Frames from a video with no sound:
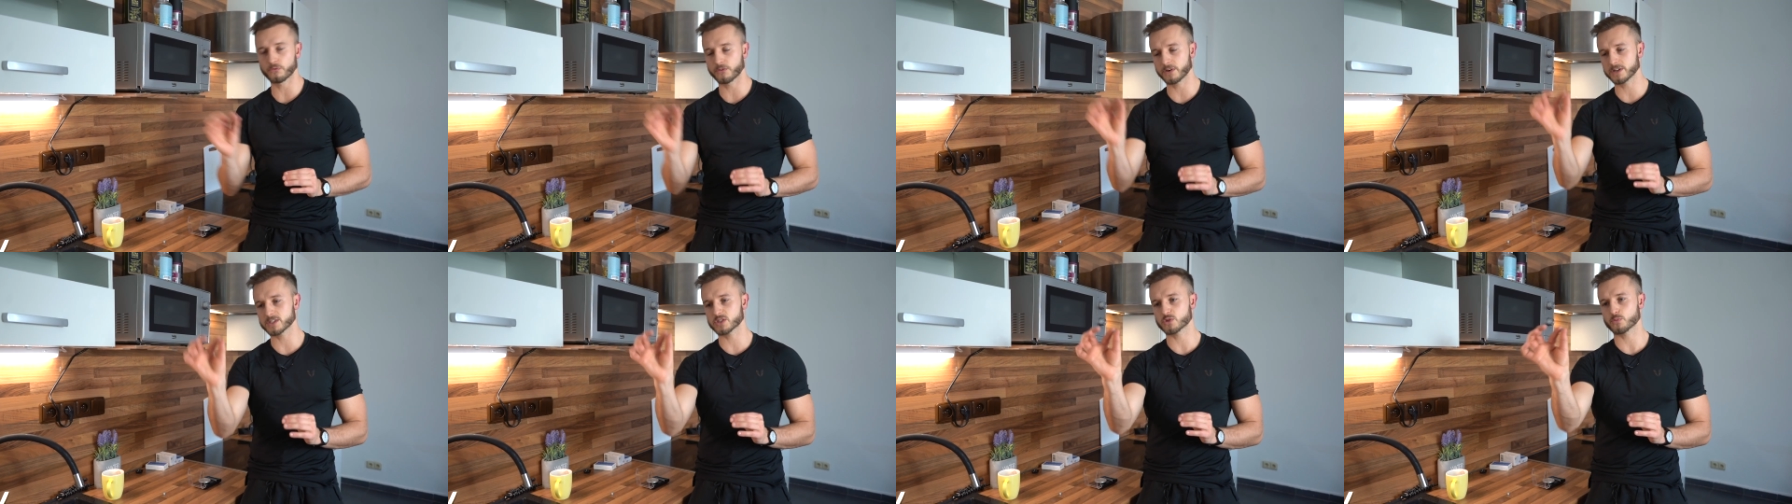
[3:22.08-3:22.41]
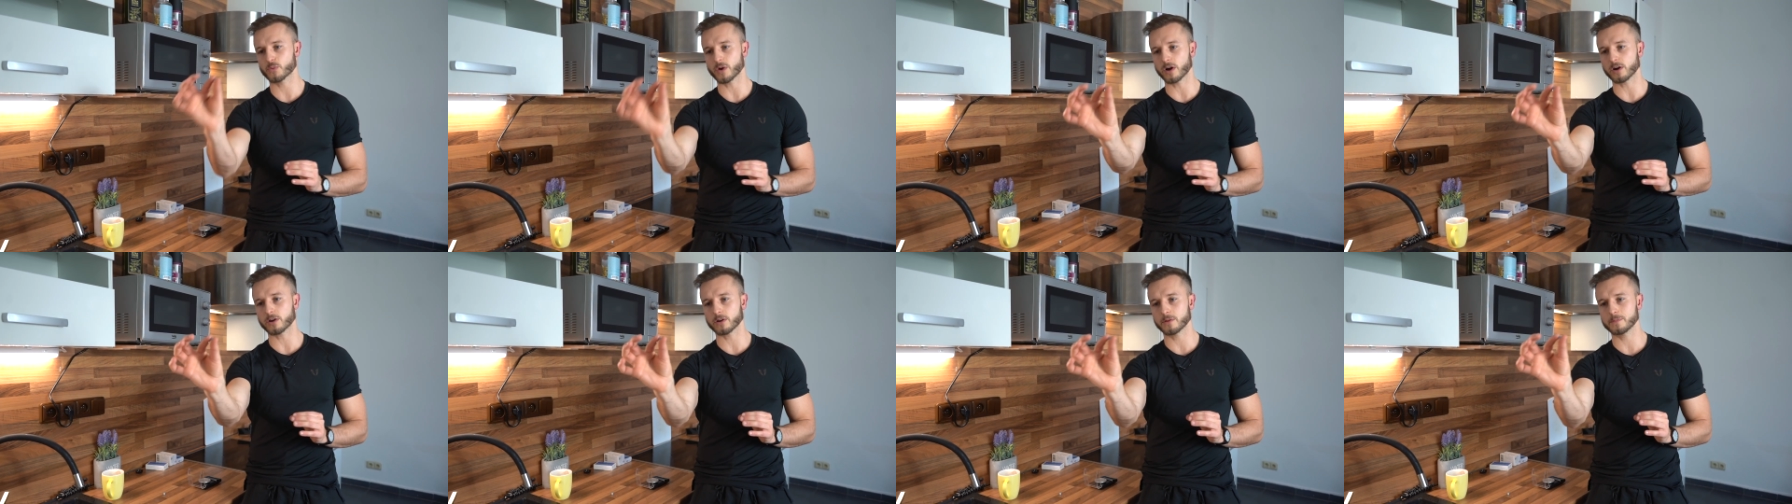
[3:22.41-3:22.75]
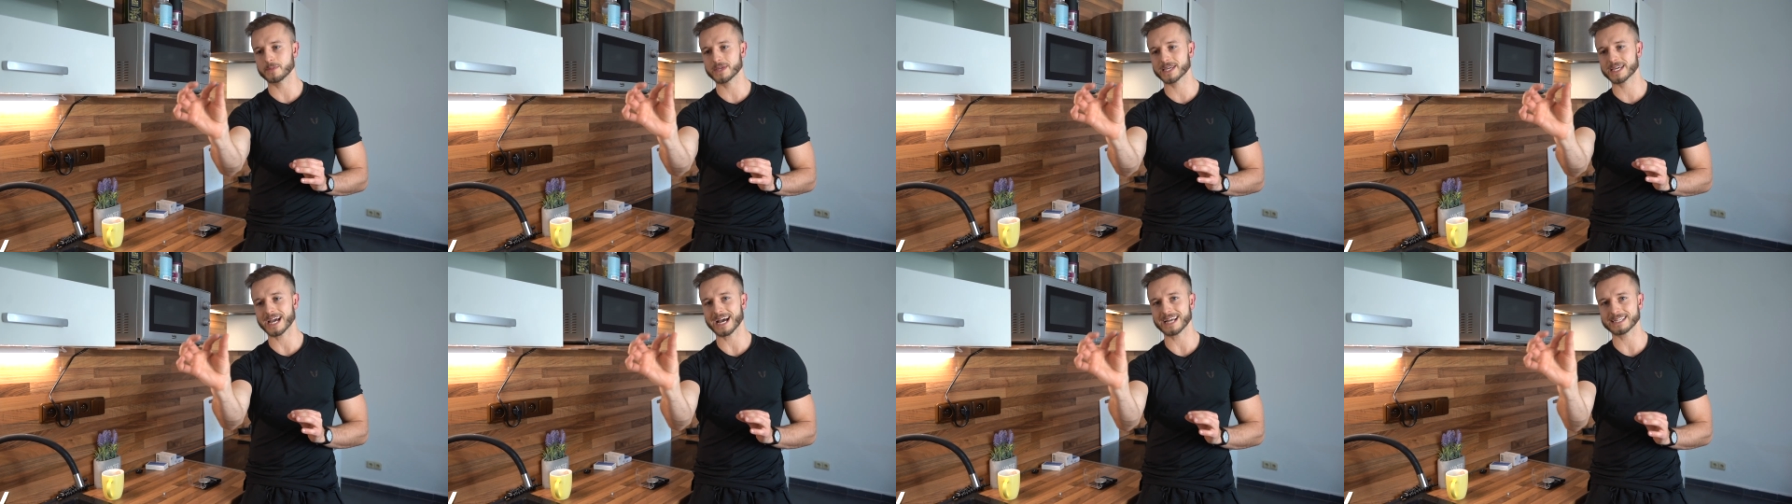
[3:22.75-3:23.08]
First, we're going to
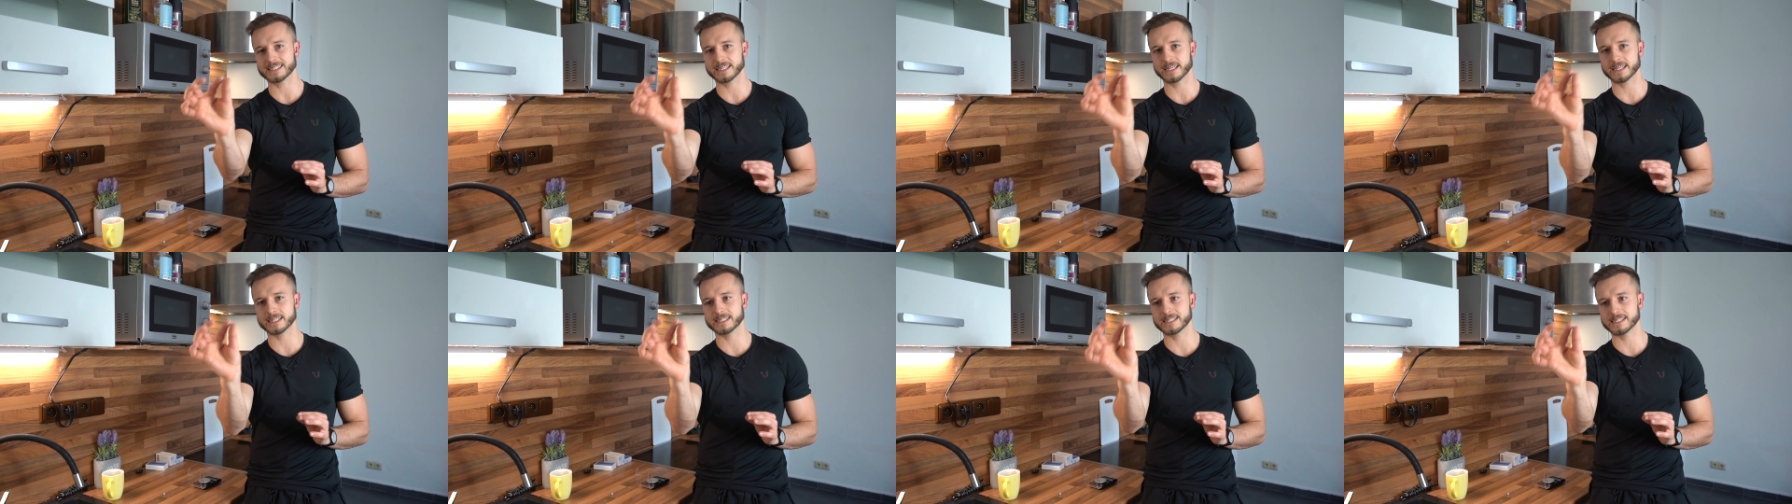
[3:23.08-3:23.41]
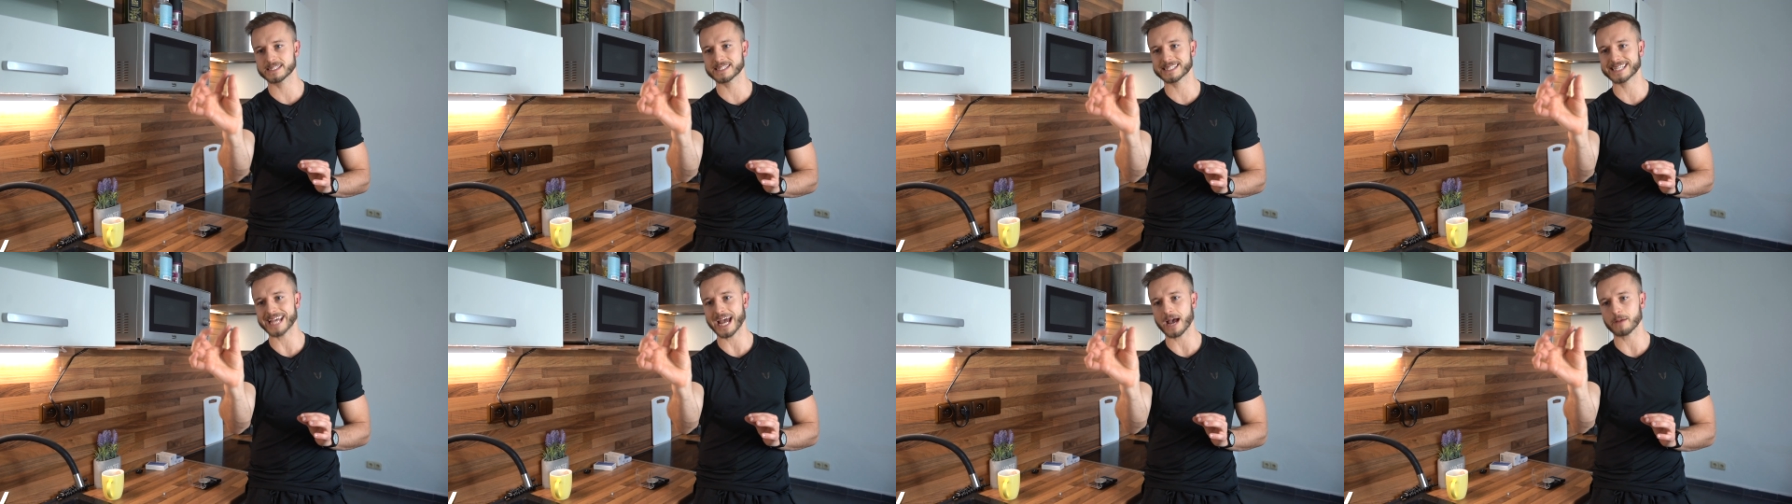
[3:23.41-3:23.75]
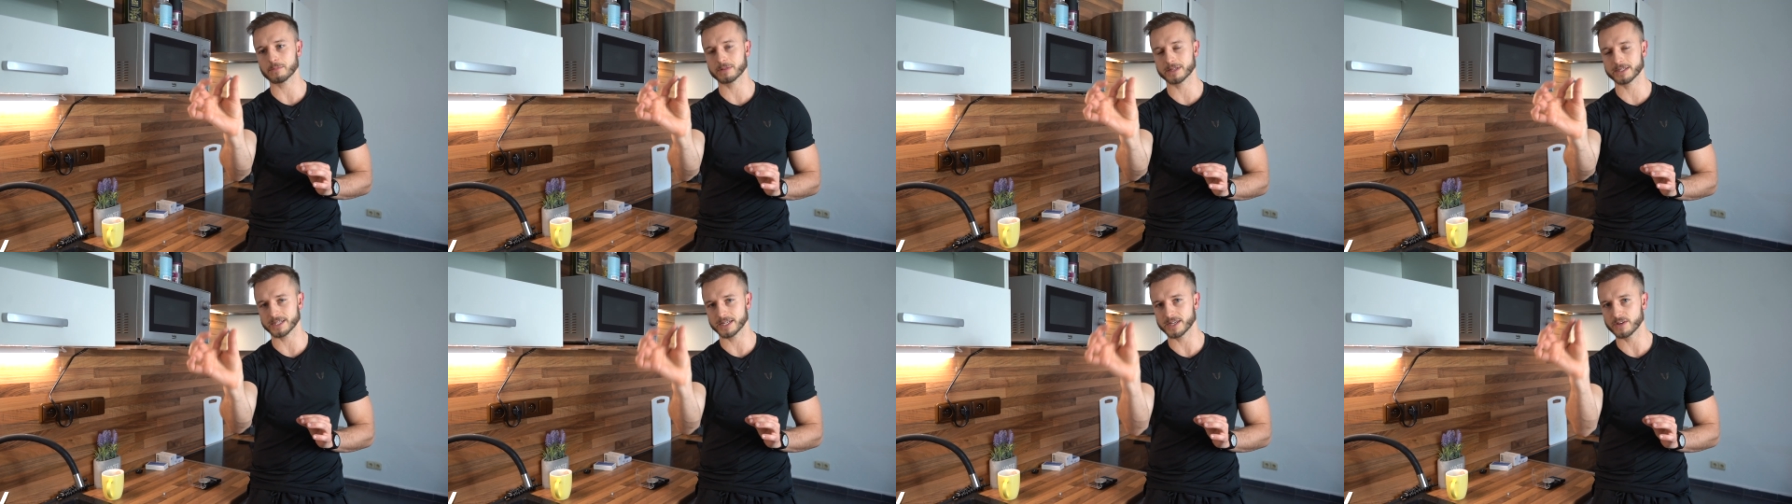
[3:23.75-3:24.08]
be cutting this
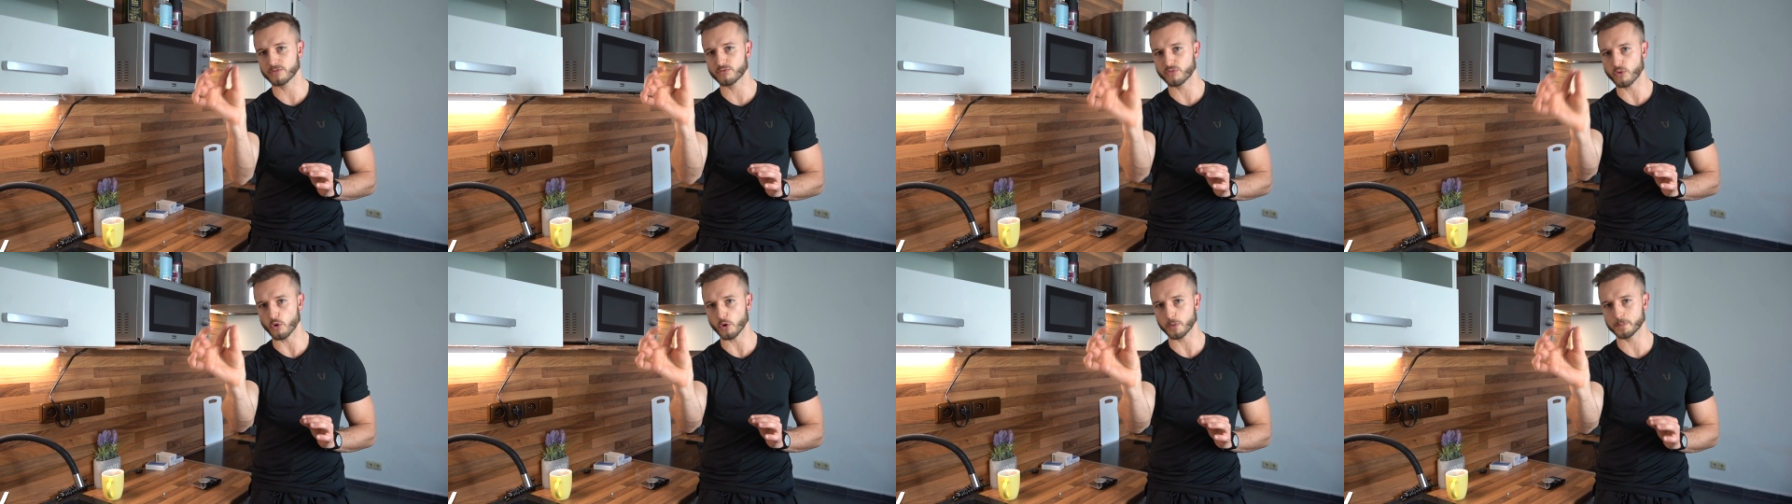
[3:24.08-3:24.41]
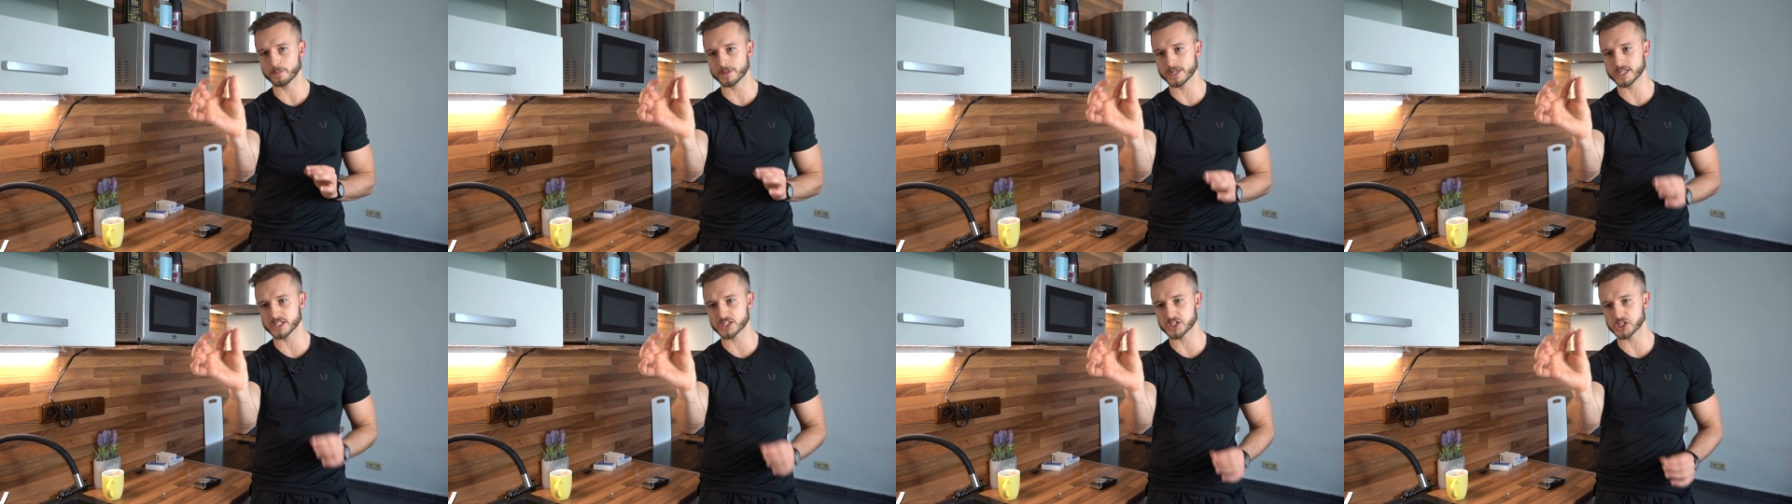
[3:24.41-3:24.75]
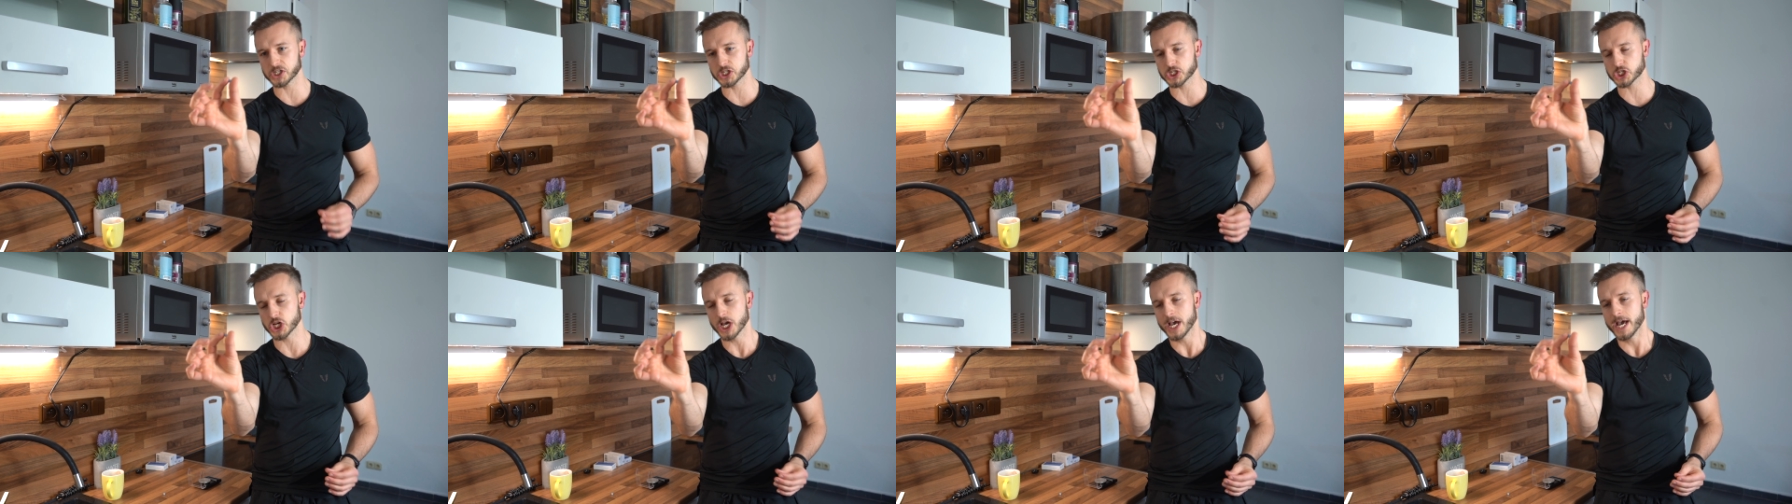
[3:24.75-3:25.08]
tablet in 4
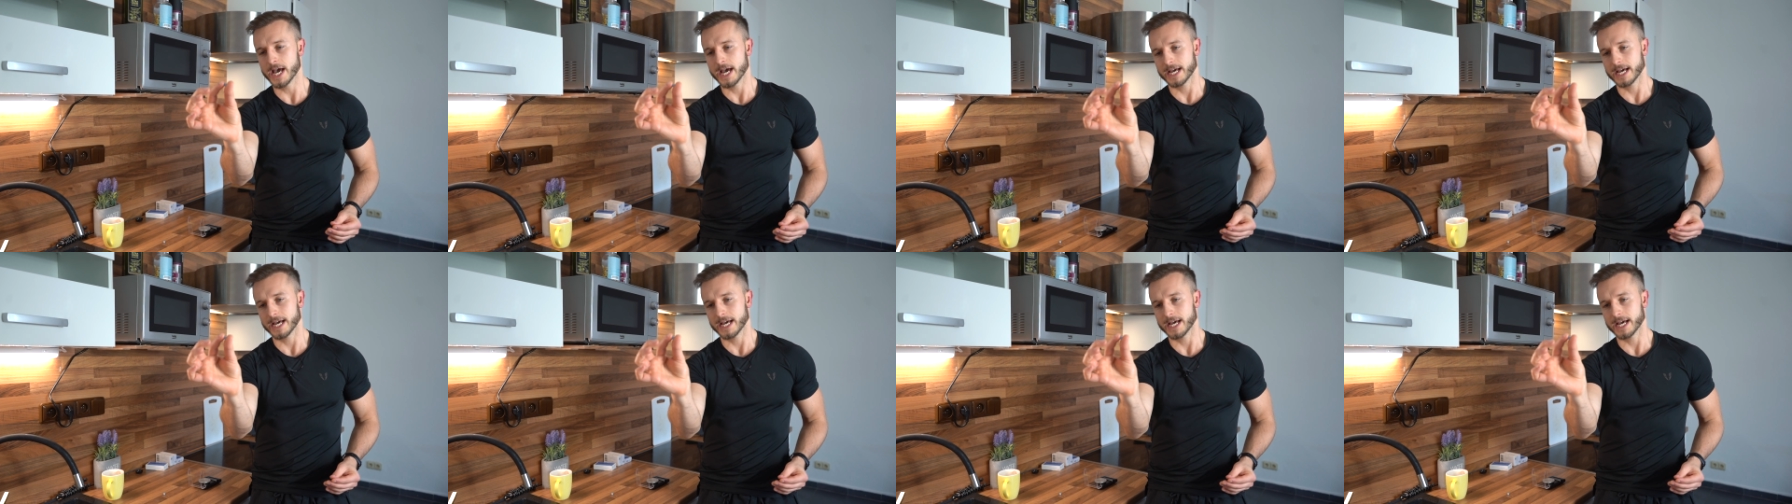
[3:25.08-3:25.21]
pieces.